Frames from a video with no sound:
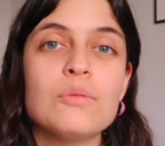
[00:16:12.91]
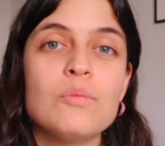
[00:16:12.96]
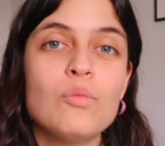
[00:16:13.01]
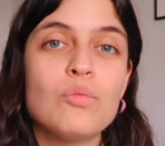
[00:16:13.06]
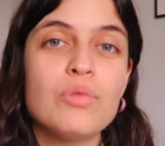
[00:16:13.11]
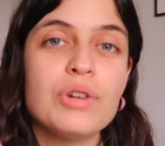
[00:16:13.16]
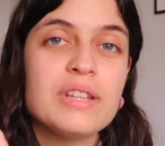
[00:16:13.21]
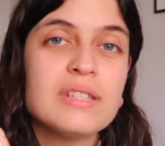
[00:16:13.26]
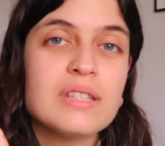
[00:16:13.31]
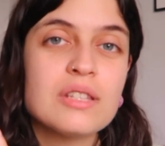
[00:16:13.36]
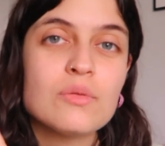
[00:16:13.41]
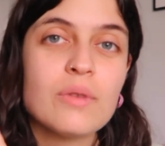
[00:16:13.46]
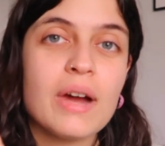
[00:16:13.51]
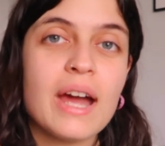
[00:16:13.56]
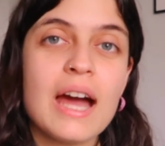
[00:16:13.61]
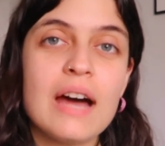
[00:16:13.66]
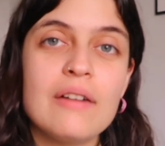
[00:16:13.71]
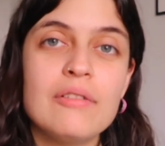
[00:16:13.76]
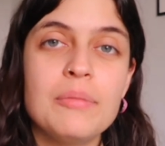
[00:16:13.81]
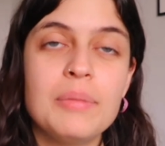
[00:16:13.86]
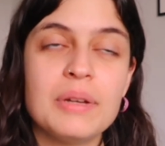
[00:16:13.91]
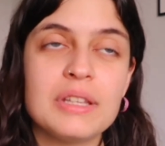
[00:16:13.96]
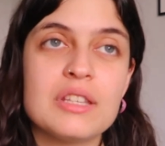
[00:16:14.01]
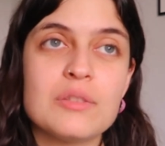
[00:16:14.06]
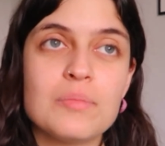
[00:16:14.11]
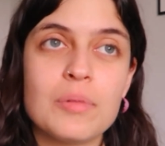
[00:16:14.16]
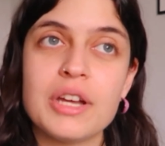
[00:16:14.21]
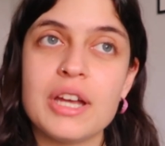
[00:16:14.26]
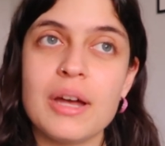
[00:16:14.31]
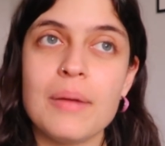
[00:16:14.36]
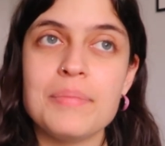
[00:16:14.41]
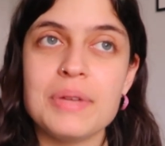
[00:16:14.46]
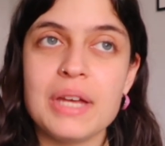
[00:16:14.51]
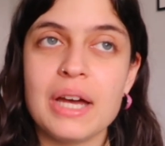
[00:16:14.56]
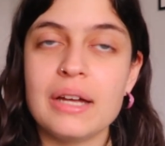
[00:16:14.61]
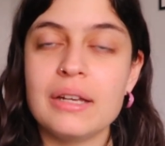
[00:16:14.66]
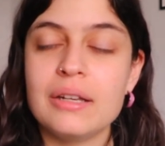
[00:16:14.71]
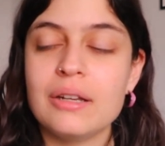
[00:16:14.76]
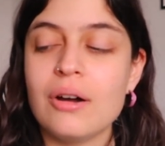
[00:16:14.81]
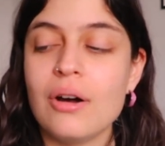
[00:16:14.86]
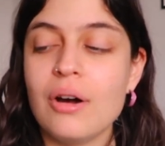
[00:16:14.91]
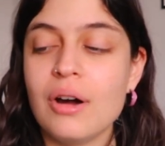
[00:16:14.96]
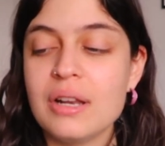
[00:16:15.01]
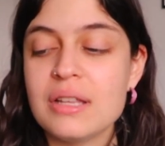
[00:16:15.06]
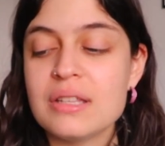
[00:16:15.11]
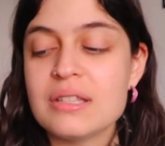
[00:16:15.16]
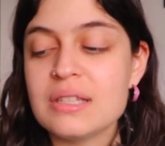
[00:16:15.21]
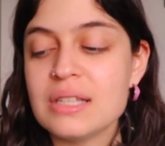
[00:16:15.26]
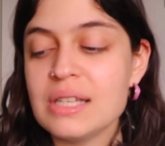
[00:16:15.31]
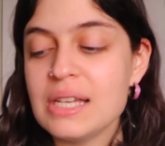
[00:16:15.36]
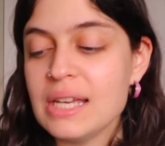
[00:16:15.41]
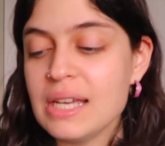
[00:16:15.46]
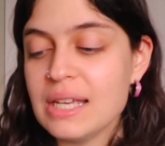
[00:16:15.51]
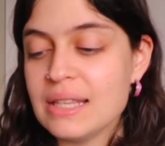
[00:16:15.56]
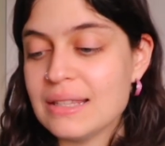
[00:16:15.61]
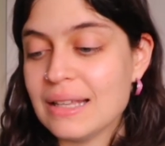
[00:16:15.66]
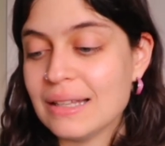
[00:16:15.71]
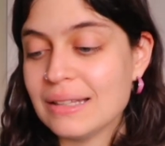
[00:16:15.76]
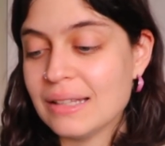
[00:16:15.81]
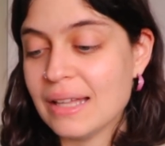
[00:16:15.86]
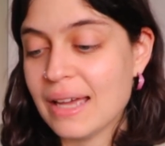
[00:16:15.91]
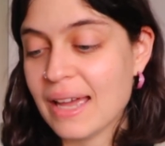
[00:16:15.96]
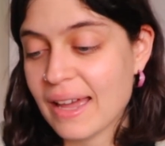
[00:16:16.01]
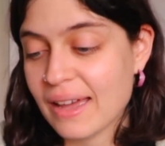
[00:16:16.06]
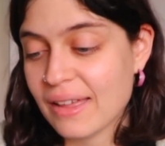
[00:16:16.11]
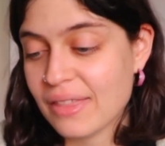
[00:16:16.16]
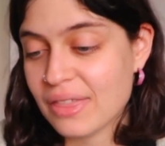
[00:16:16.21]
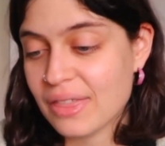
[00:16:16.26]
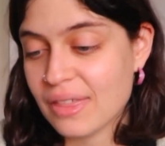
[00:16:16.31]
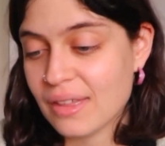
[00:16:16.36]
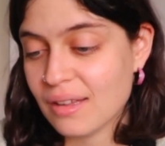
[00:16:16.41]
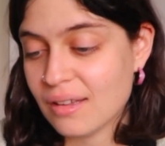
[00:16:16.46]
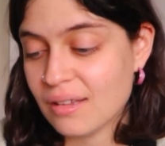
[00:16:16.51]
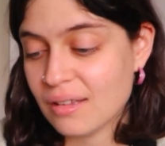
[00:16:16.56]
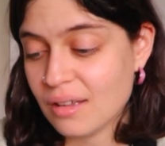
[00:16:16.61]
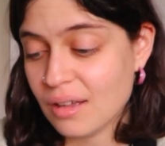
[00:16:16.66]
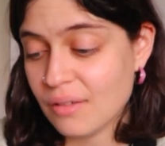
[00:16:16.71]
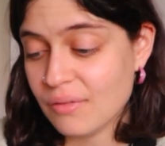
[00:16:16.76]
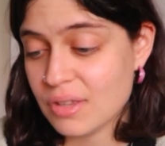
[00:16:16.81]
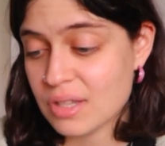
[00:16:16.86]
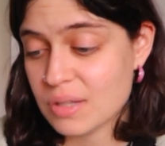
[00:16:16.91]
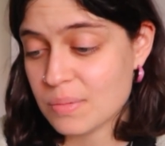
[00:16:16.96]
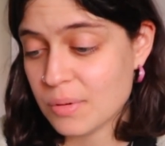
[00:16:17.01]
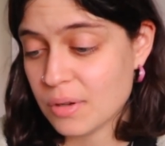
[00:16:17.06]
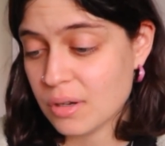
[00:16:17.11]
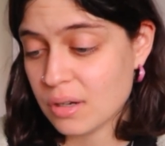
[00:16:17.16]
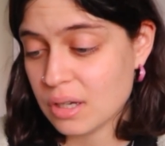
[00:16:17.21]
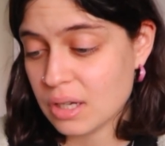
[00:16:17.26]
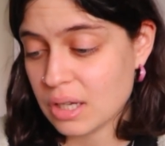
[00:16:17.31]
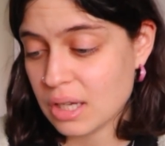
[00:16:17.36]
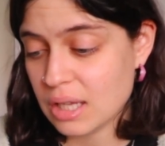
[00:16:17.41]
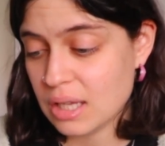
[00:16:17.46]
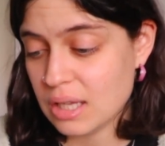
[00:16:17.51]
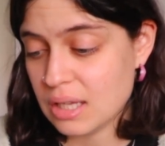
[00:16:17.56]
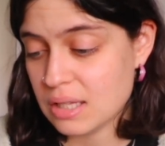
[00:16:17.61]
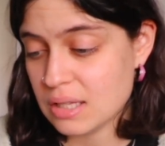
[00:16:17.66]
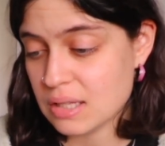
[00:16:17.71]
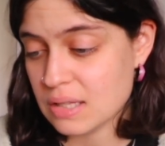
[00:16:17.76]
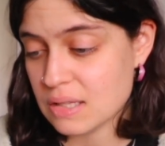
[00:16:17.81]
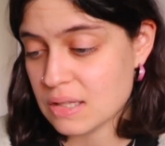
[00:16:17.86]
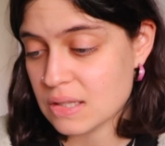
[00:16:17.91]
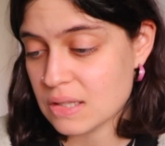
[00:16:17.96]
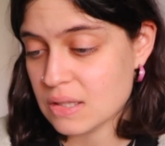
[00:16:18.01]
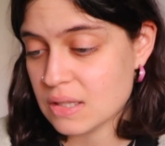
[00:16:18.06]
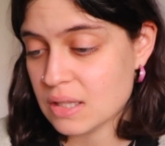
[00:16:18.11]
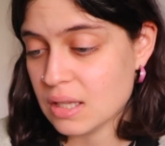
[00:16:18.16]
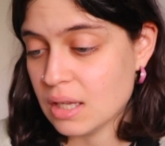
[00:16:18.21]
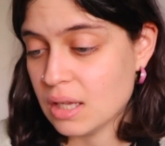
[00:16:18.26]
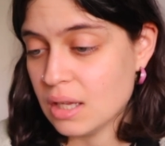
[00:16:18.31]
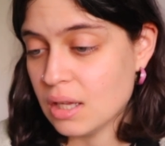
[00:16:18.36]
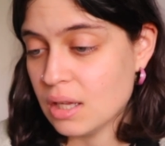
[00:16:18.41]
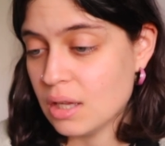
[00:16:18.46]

Reasons why I haven't picked this book up yet. Honestly, the length of this book is